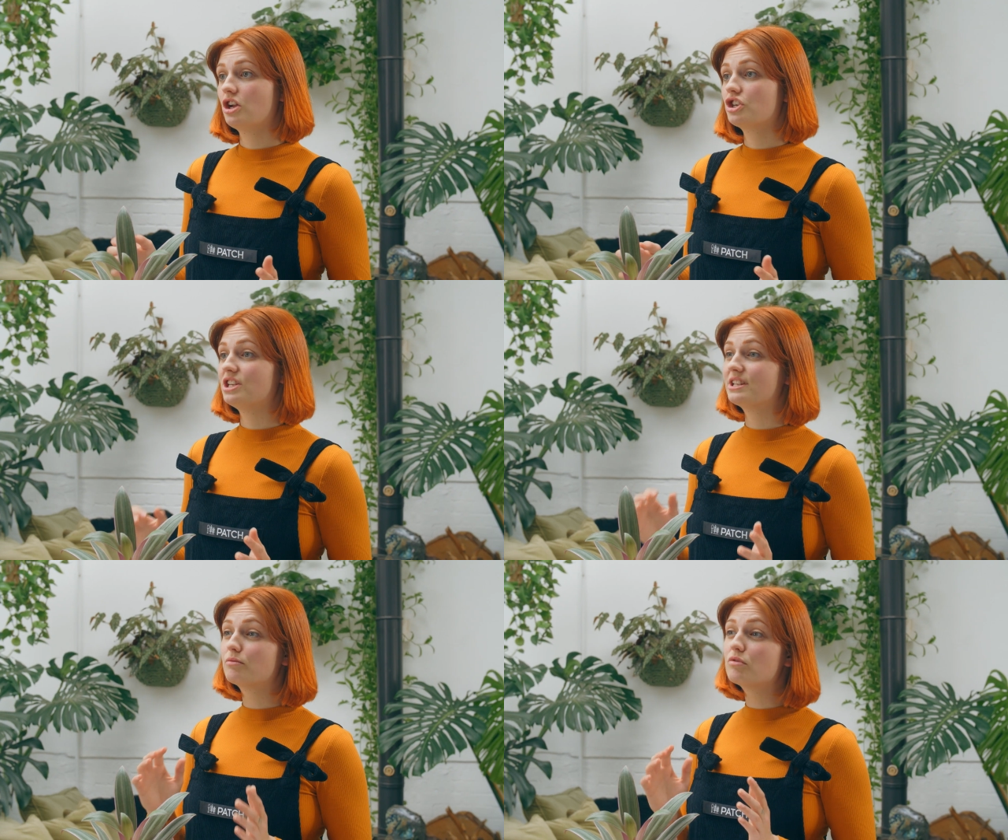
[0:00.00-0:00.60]

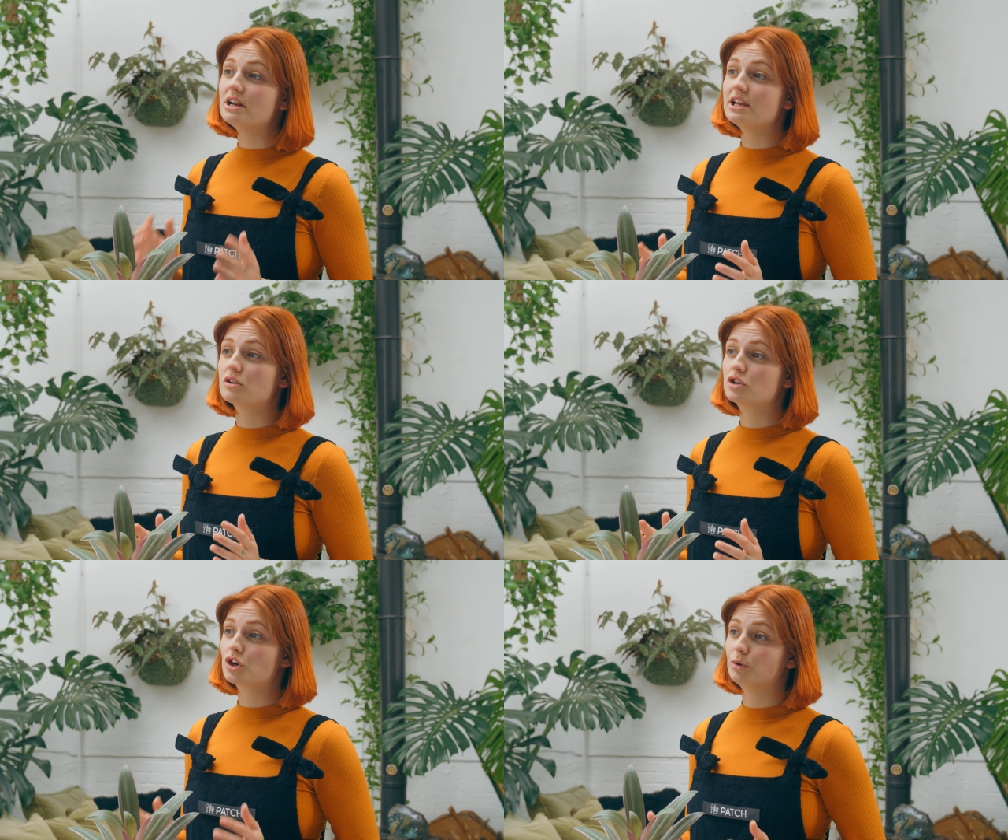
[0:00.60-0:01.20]
She's a really
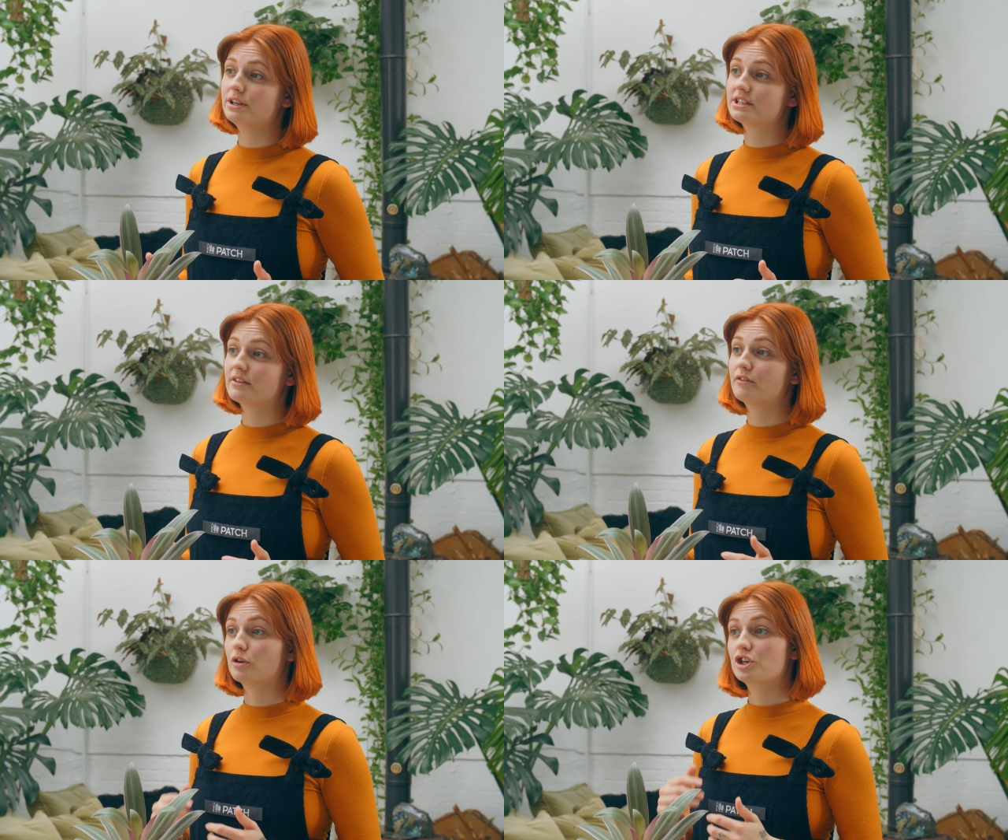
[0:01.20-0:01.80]
good
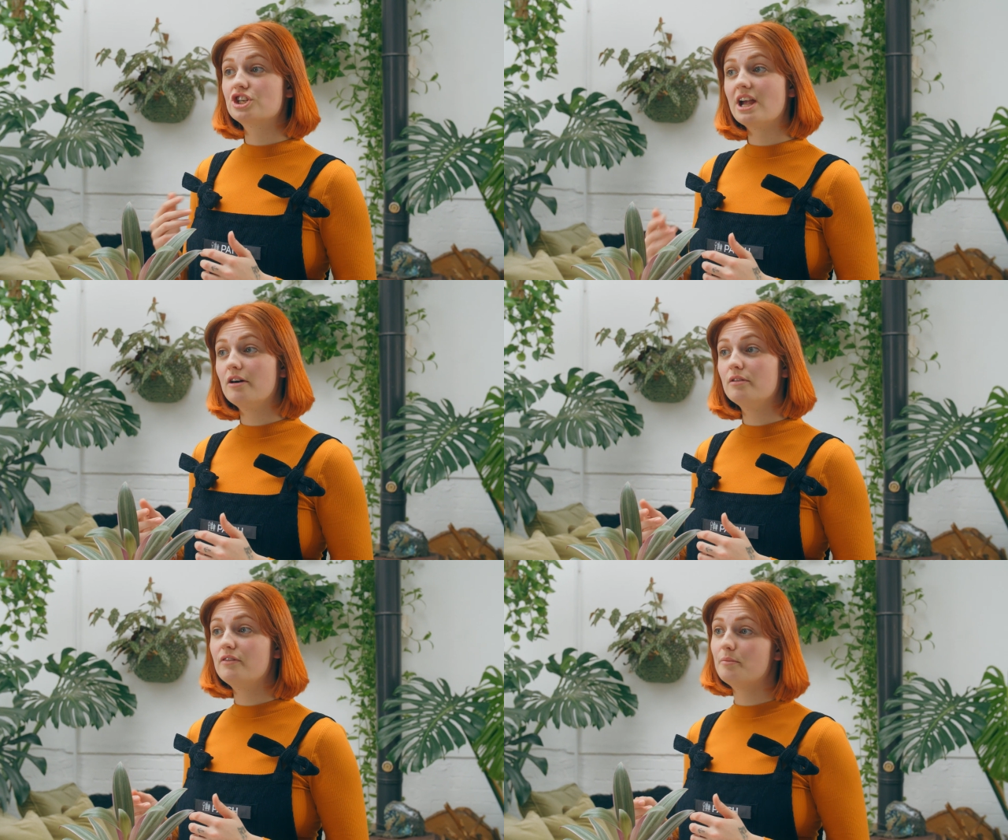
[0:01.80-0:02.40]
choice for a
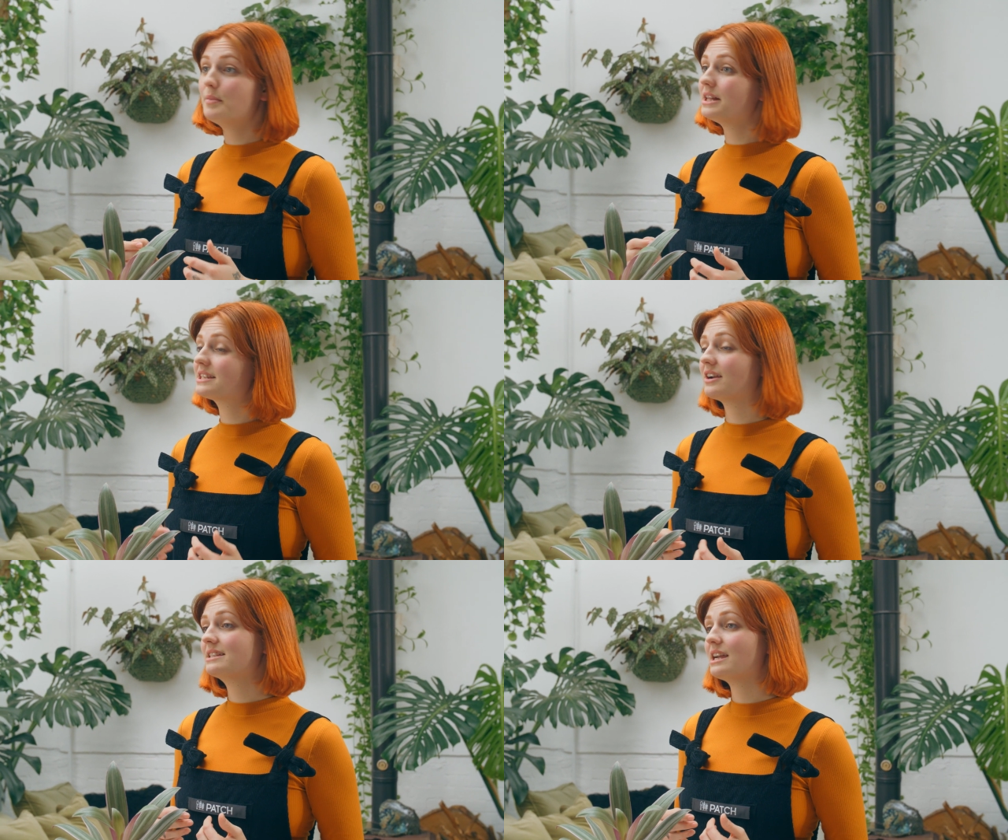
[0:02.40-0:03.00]
shelf,
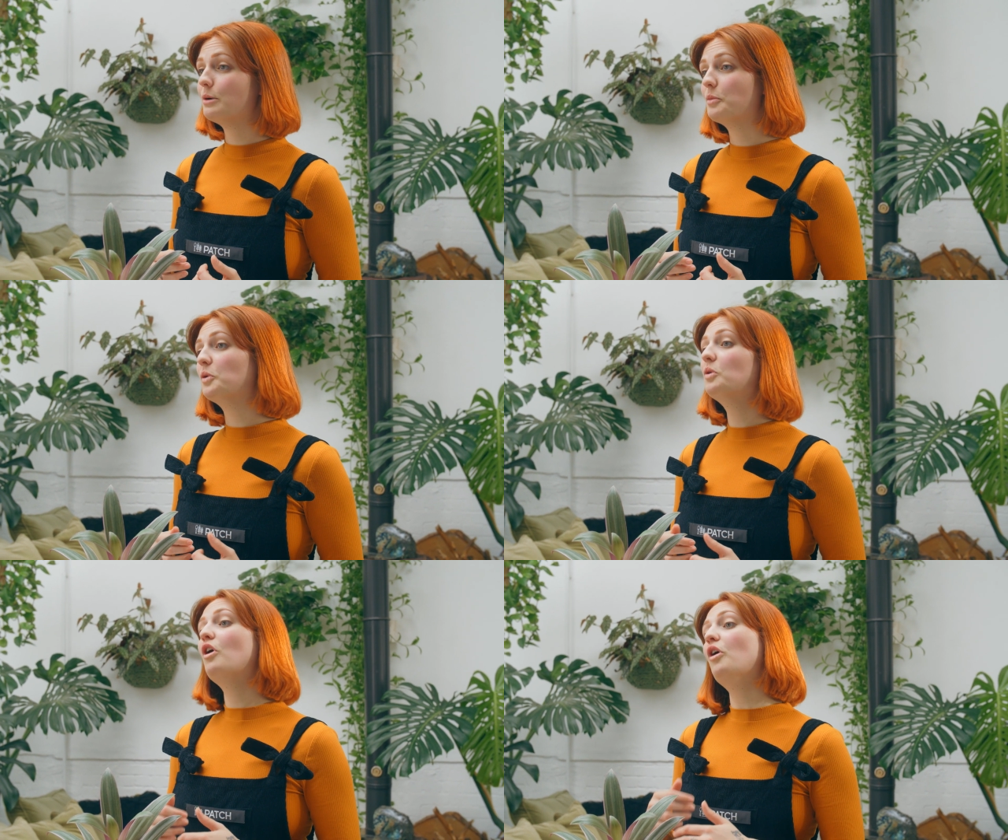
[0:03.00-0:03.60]
bedside
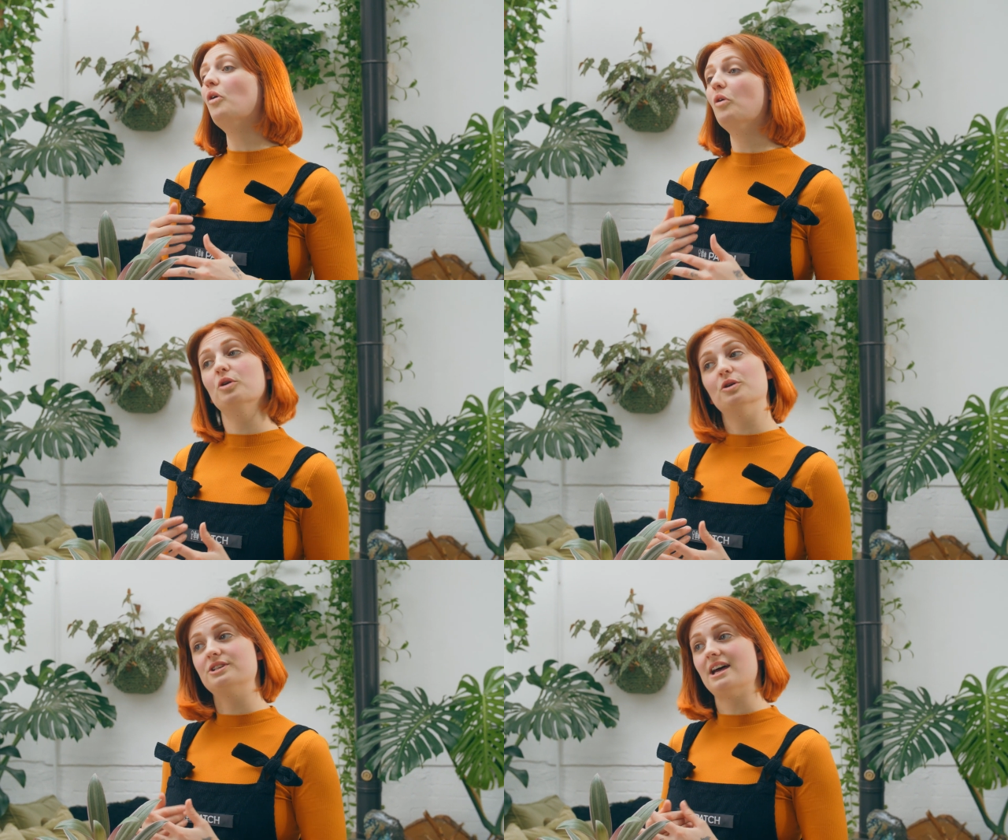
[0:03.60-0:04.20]
table, or your